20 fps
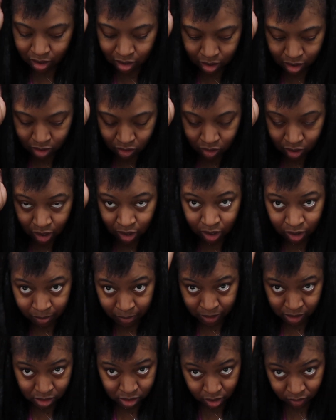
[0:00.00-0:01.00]
No, I need
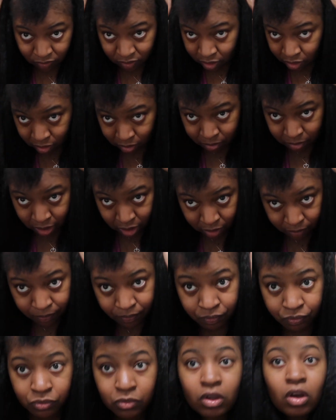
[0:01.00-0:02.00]
my stuff on, but
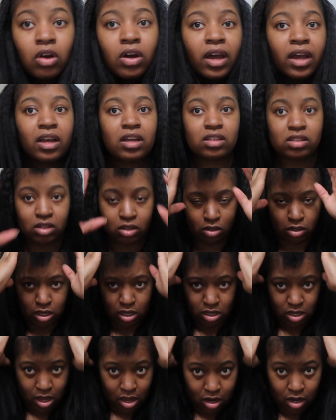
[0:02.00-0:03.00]
okay, so
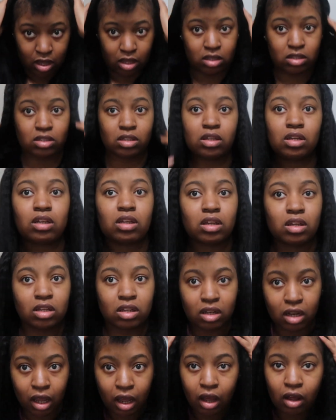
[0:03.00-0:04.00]
that's how that's looking
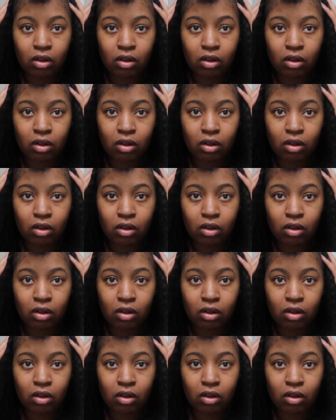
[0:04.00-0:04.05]
now.